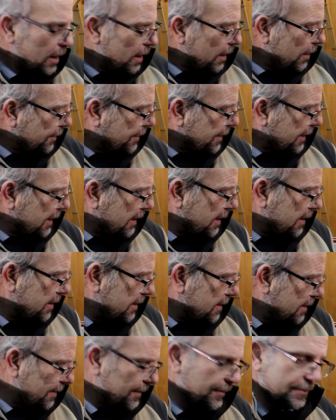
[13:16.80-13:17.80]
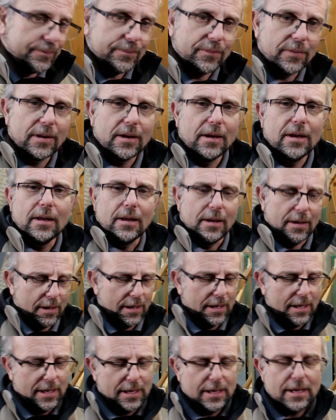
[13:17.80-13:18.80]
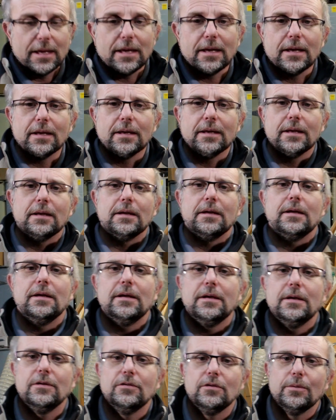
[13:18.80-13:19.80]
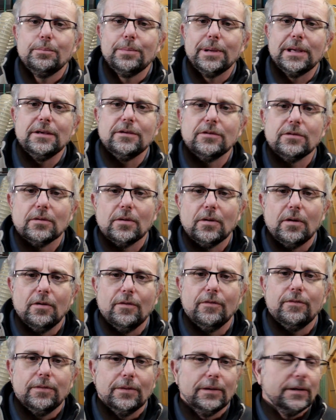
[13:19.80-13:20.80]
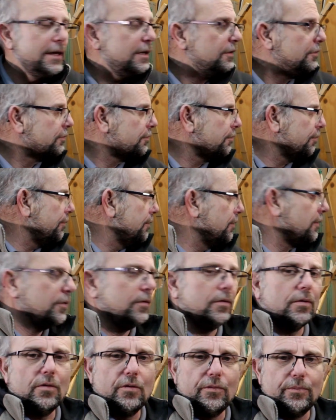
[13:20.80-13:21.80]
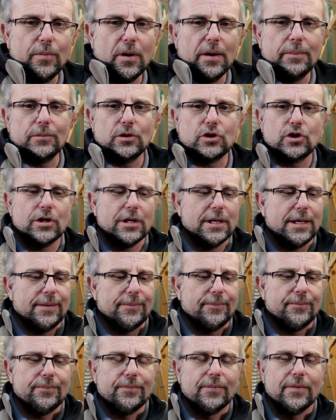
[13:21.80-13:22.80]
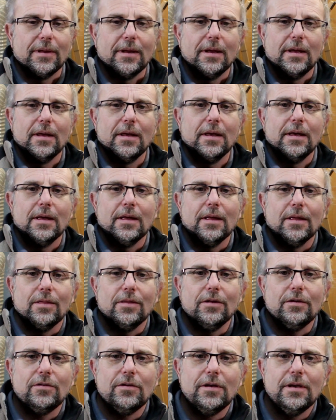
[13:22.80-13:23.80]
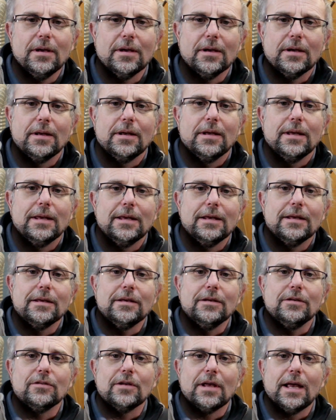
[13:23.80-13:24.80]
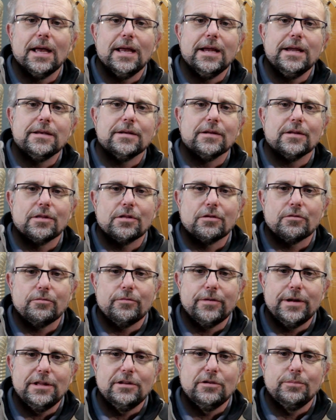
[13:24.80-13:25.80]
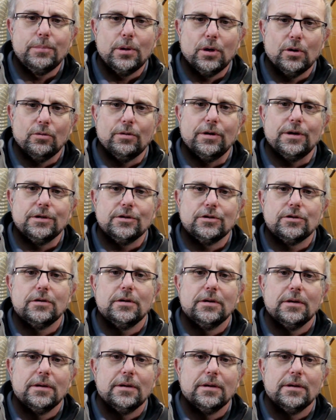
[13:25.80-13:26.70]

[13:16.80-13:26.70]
Okay, here is a piece of lead screw of my machine. This here is 8 threads per inch,